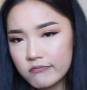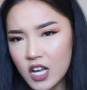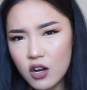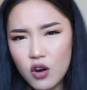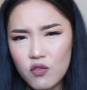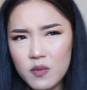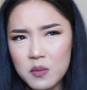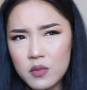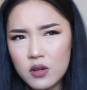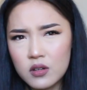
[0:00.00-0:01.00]
I can't
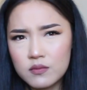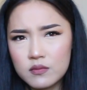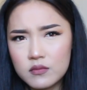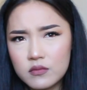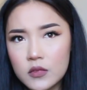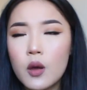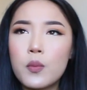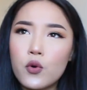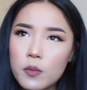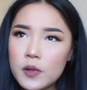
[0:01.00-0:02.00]
remember.
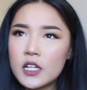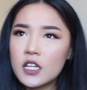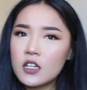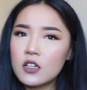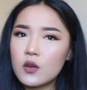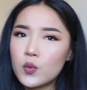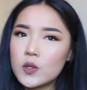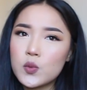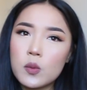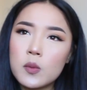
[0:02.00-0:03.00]
Properly
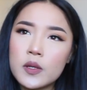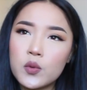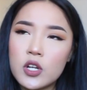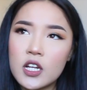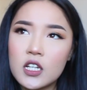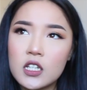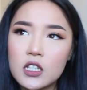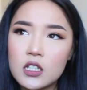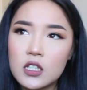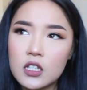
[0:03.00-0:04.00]
was probably when
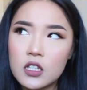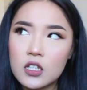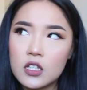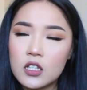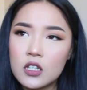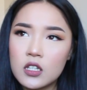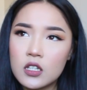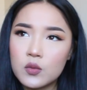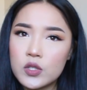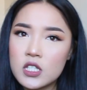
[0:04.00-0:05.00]
I
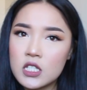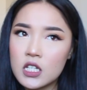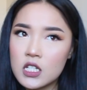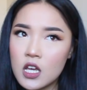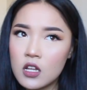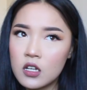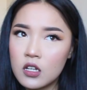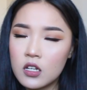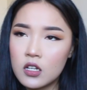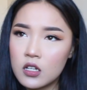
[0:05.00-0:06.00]
was in year 10.
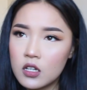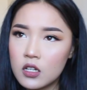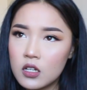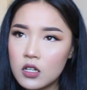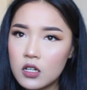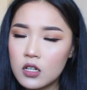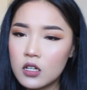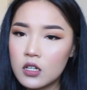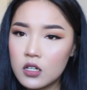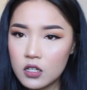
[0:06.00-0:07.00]

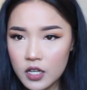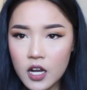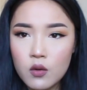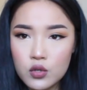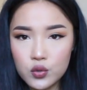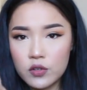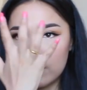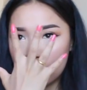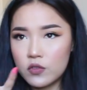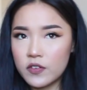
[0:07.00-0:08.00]
Like I would do a
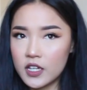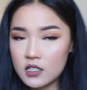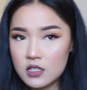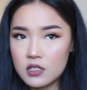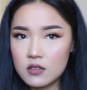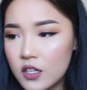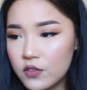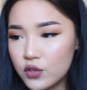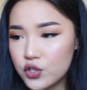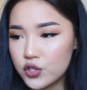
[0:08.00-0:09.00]
full face.
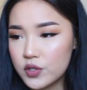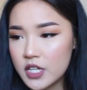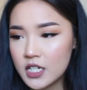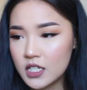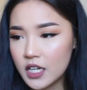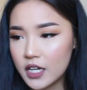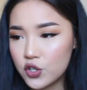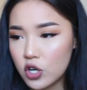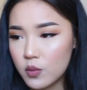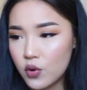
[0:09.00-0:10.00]
If you could choose any
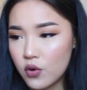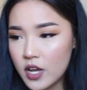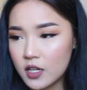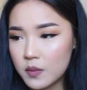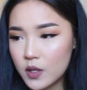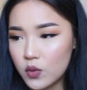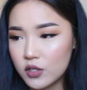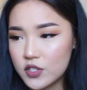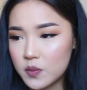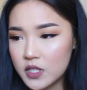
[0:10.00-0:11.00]
K-drama or anime
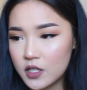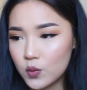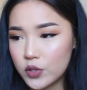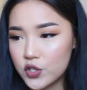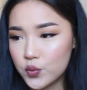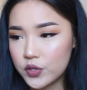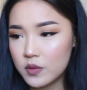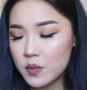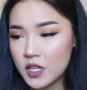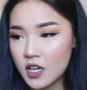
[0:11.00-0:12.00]
world to be in, which would
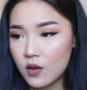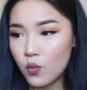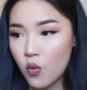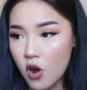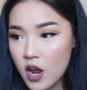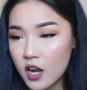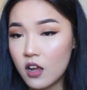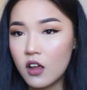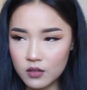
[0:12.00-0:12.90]
it be and why?